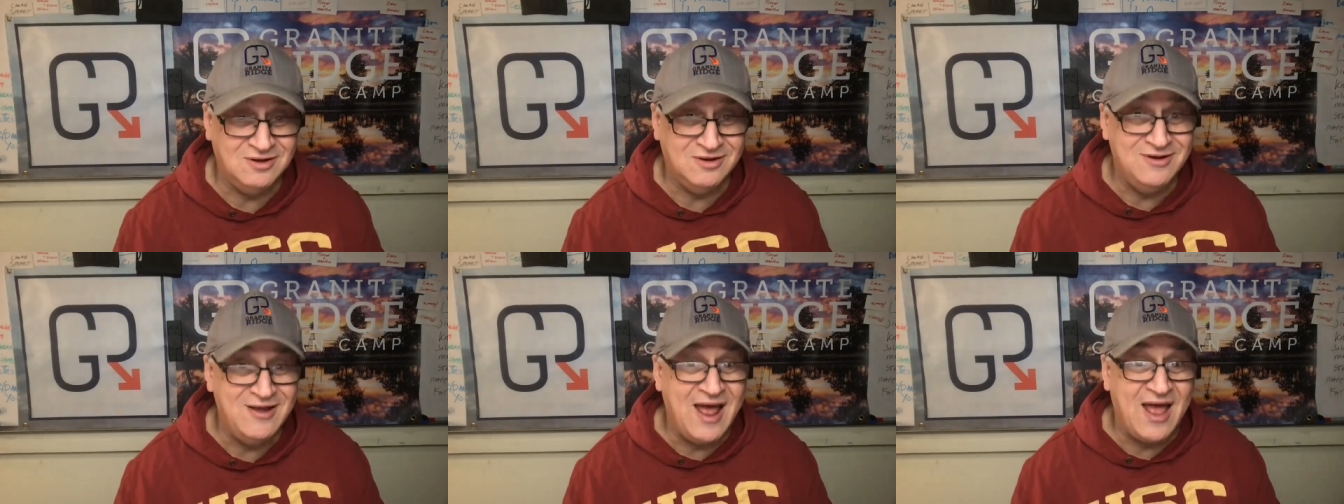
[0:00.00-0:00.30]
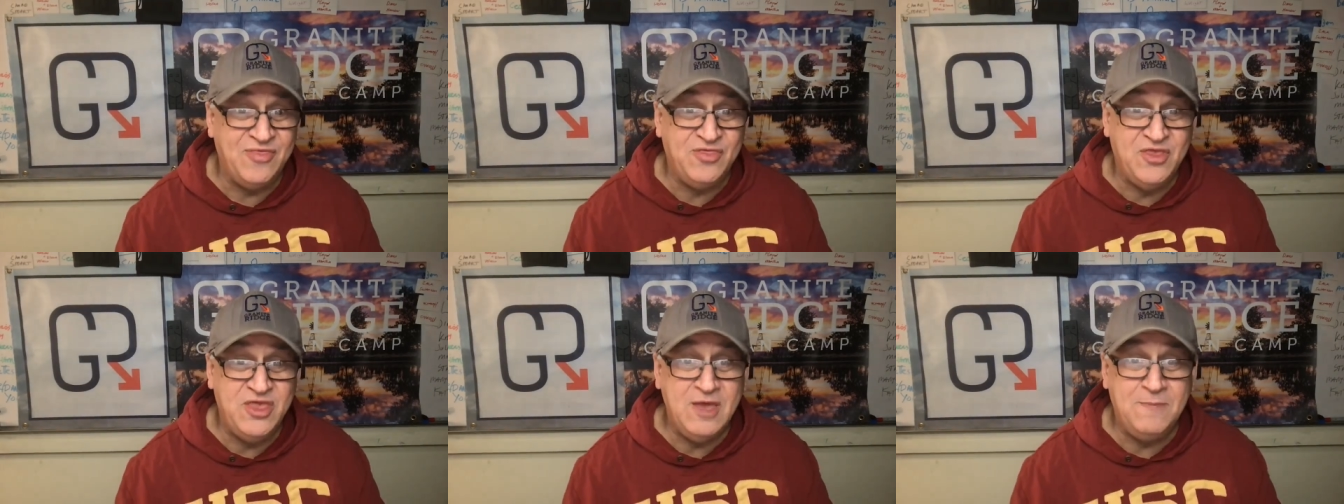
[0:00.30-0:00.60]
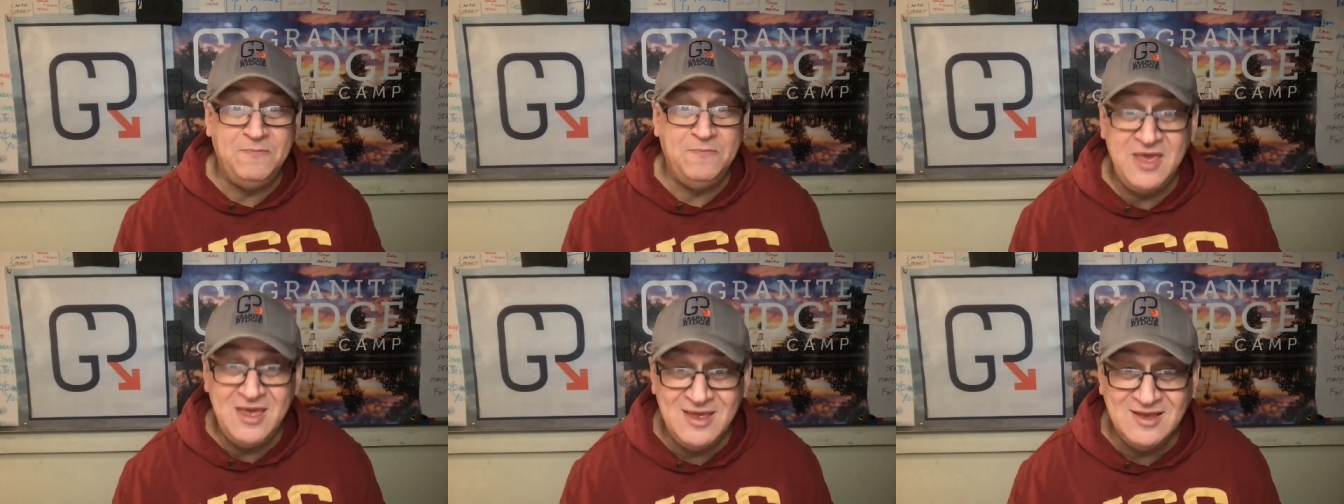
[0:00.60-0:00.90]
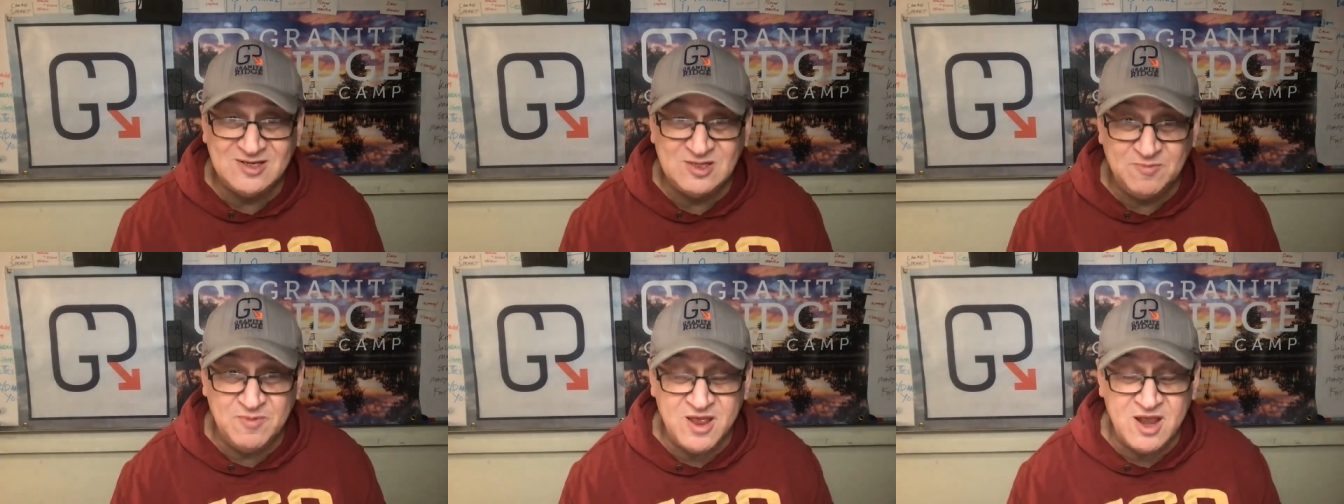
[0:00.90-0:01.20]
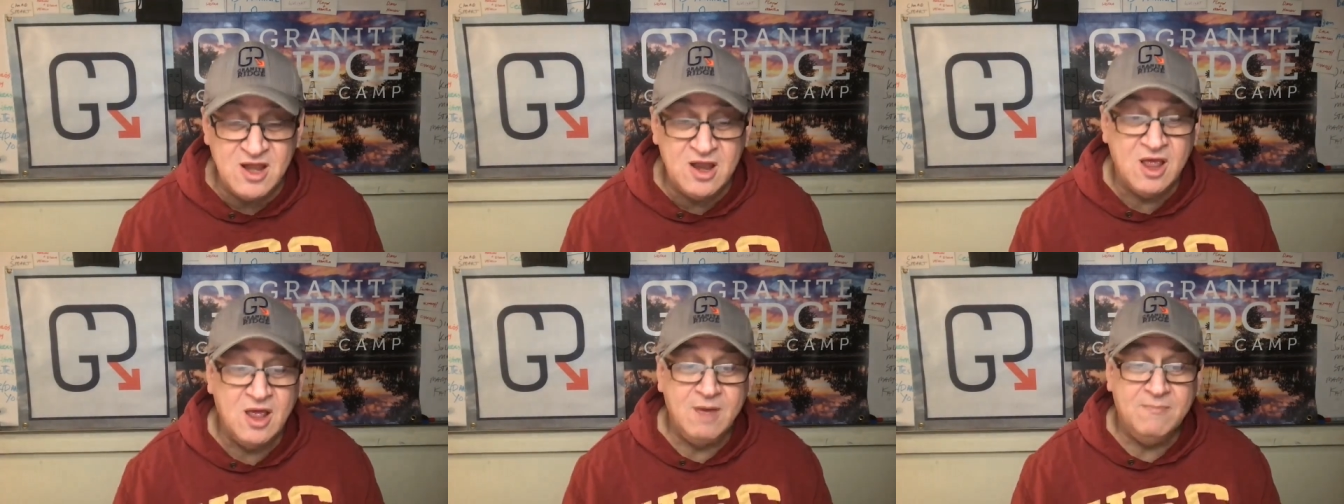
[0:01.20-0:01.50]
not the
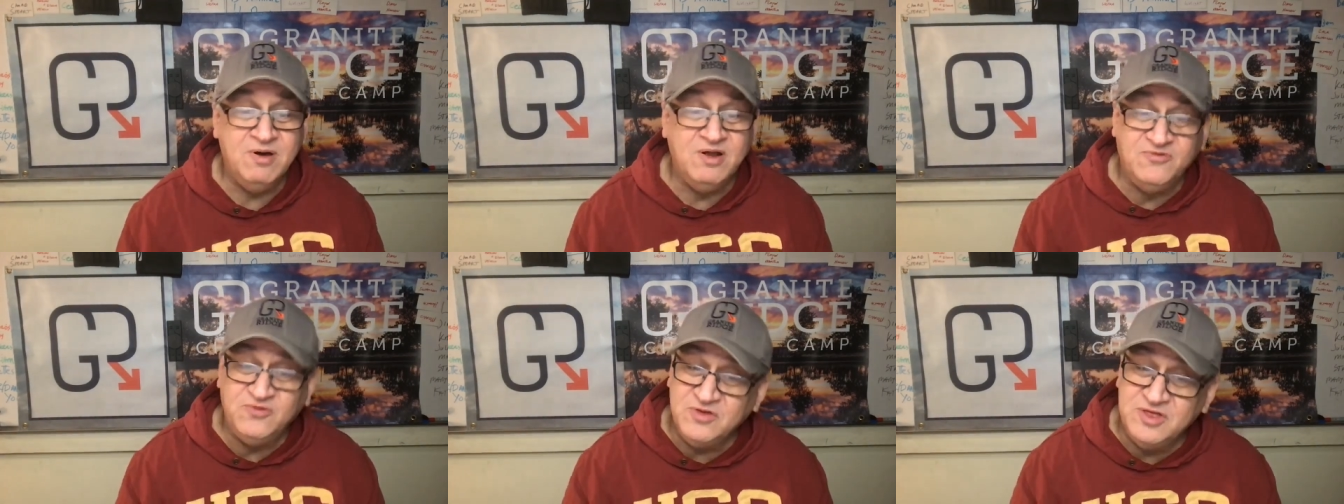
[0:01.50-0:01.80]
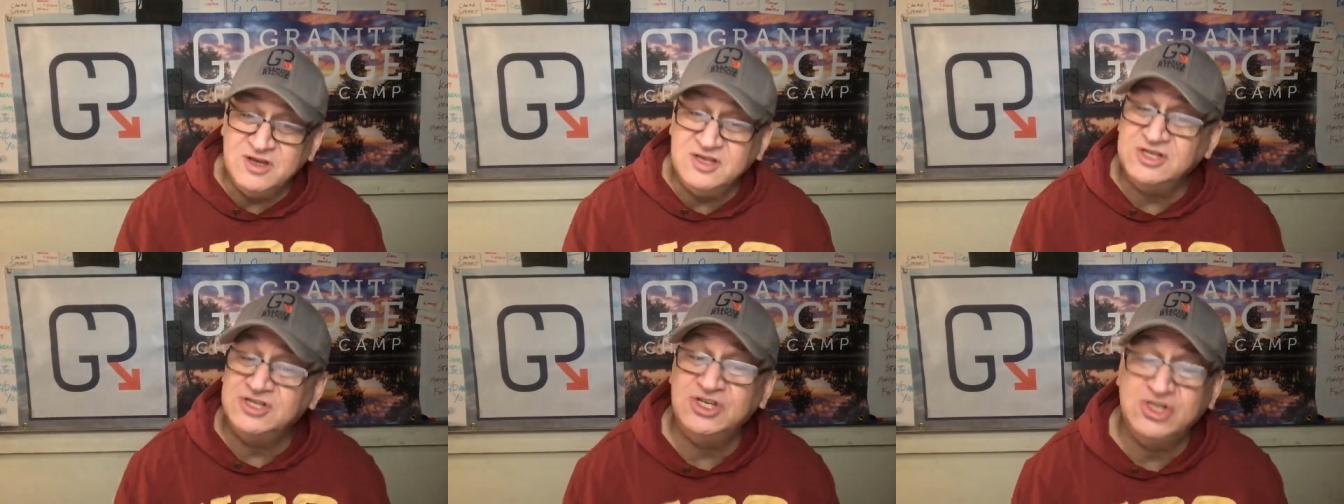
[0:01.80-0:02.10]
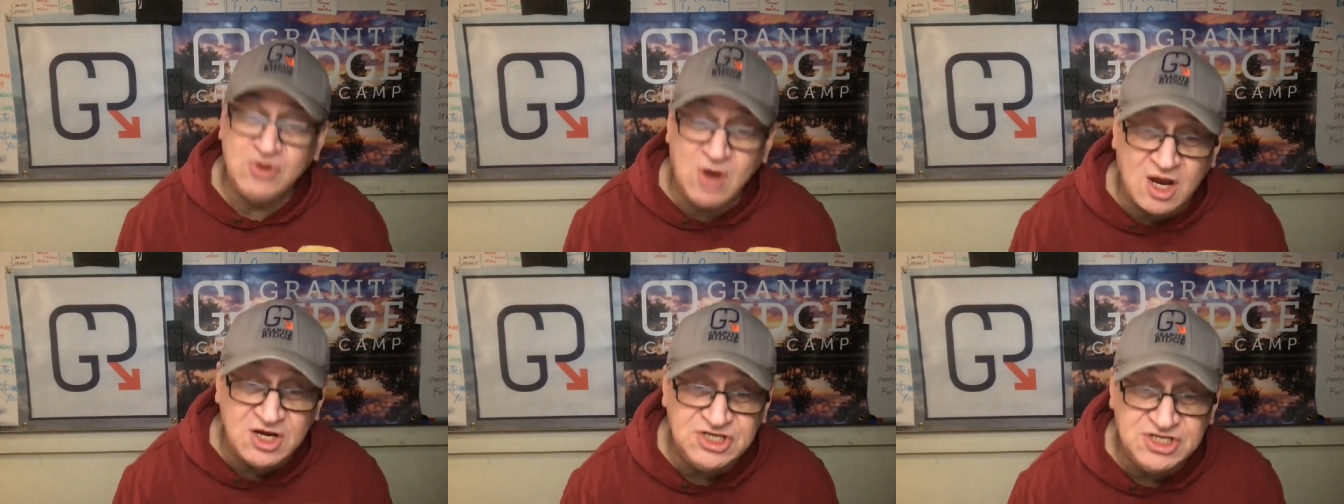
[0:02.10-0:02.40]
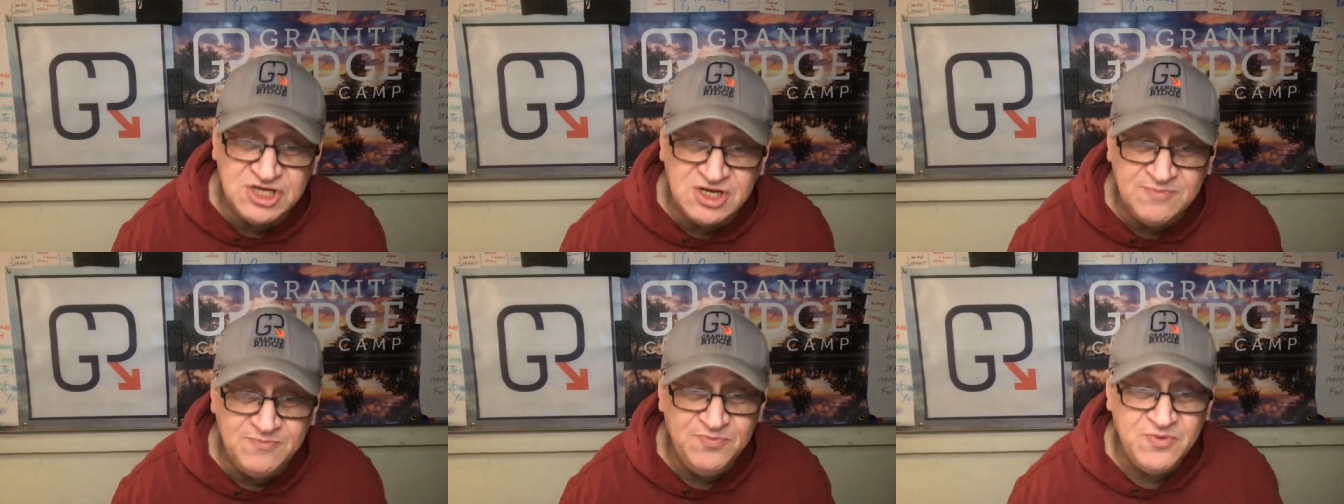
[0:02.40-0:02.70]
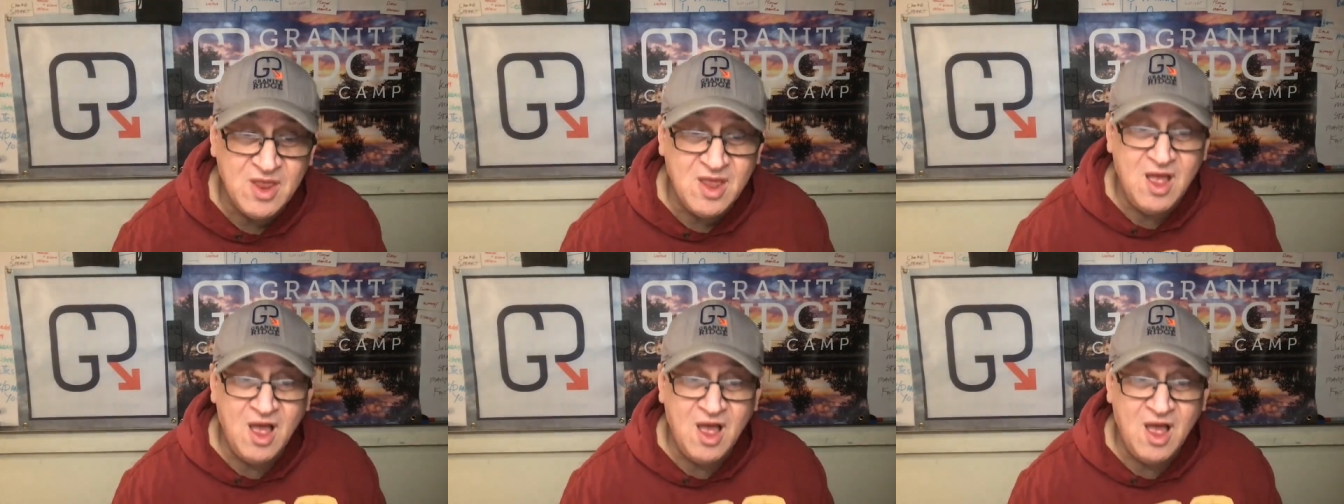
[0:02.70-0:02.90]
appeasement, but for the destruction